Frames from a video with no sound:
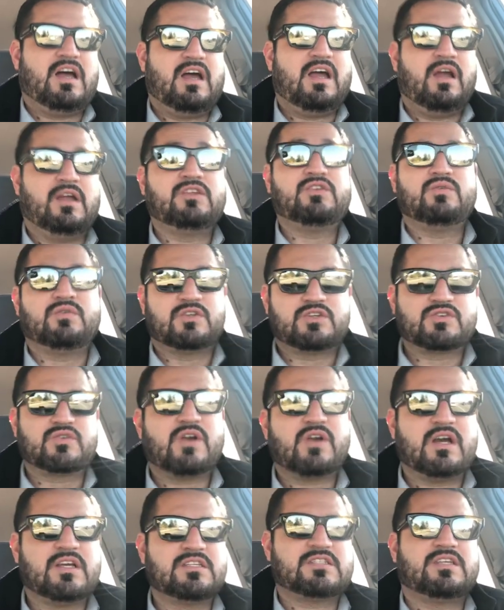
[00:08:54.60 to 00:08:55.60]
into a
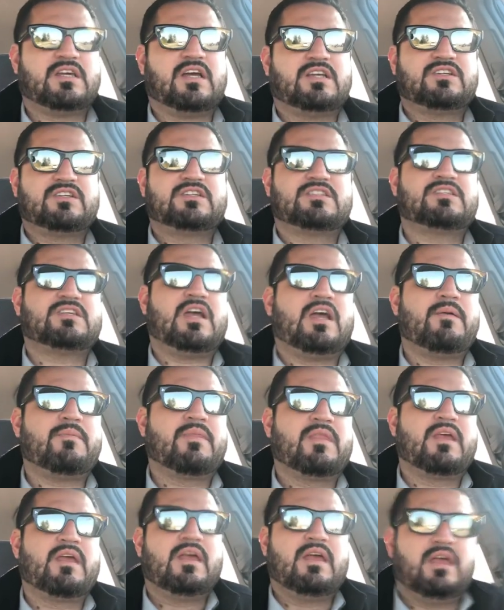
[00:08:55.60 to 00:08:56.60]
trust, I should say,
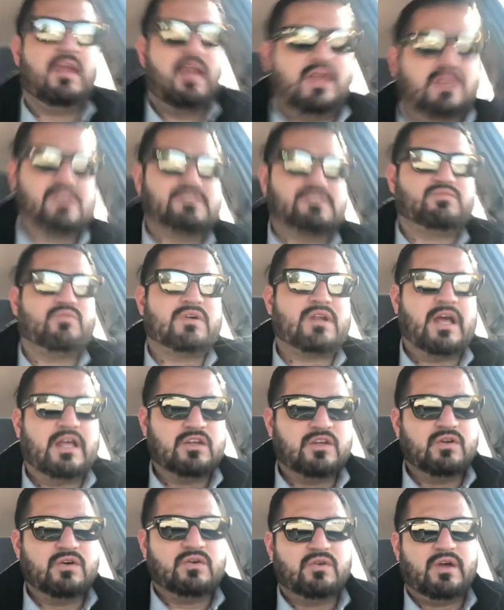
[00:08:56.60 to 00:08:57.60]
is what I
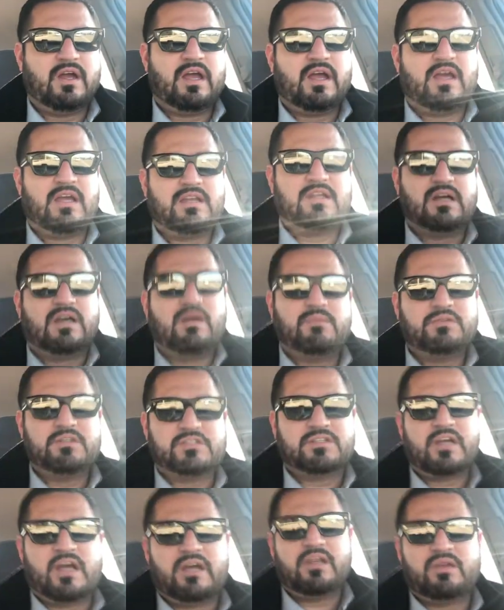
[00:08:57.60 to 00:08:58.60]
do, and
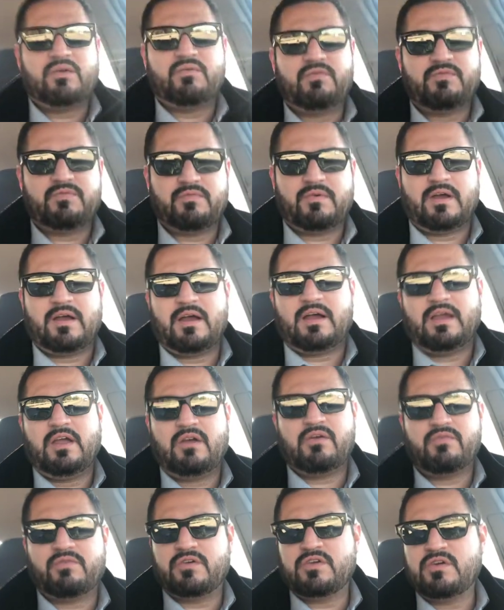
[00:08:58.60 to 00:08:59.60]
just kind of
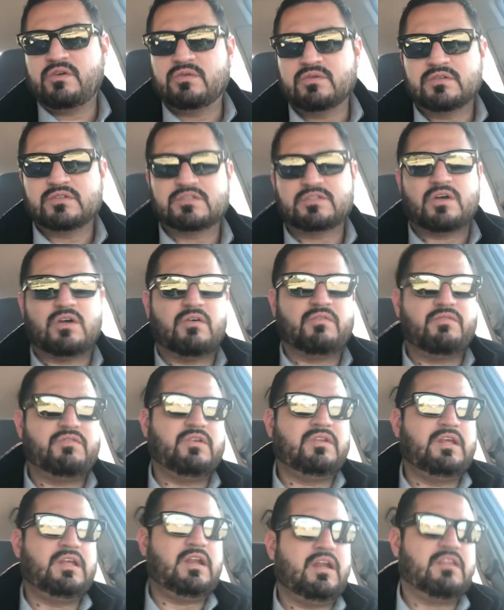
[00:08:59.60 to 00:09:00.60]
here for you. So if you
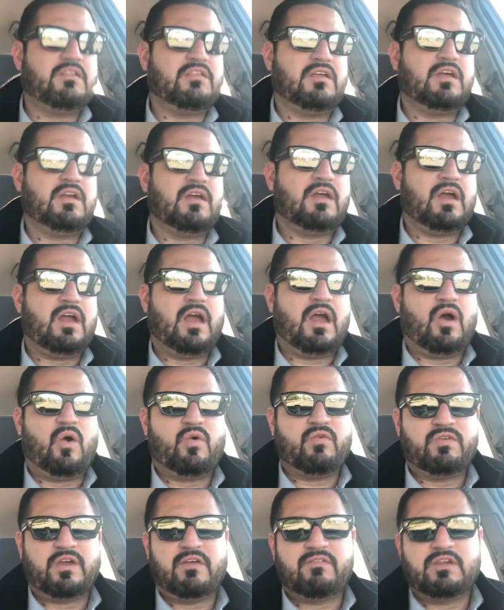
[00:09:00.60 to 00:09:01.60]
need anything,
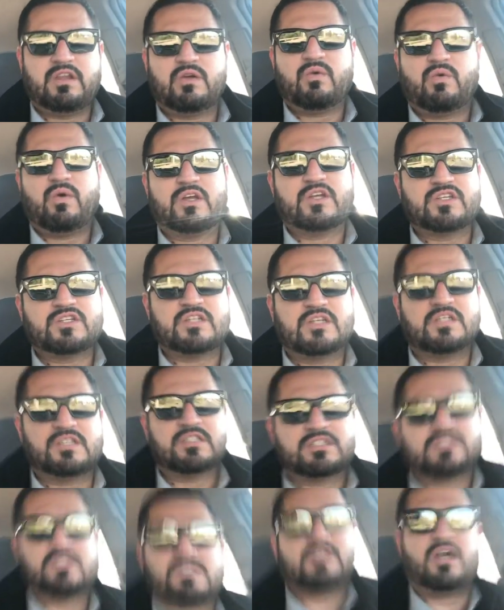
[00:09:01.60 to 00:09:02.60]
or if you have any
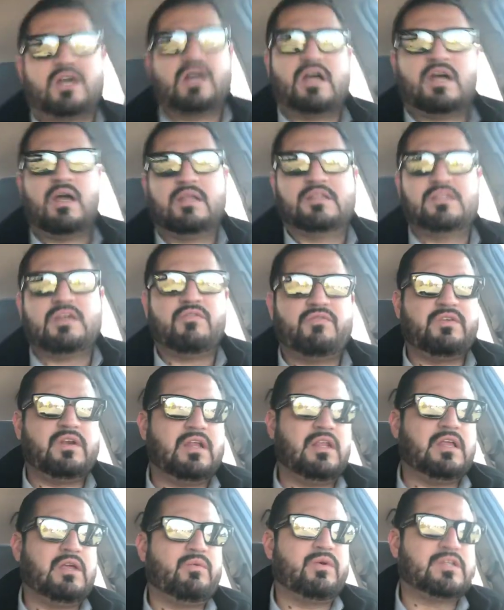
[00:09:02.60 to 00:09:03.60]
questions,
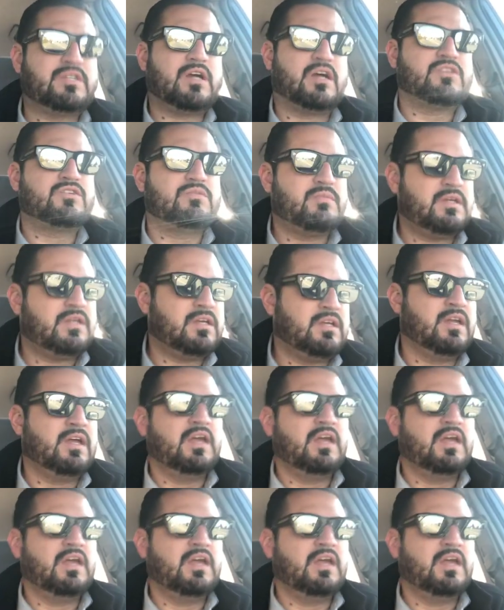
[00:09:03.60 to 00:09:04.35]
definitely reach out to me.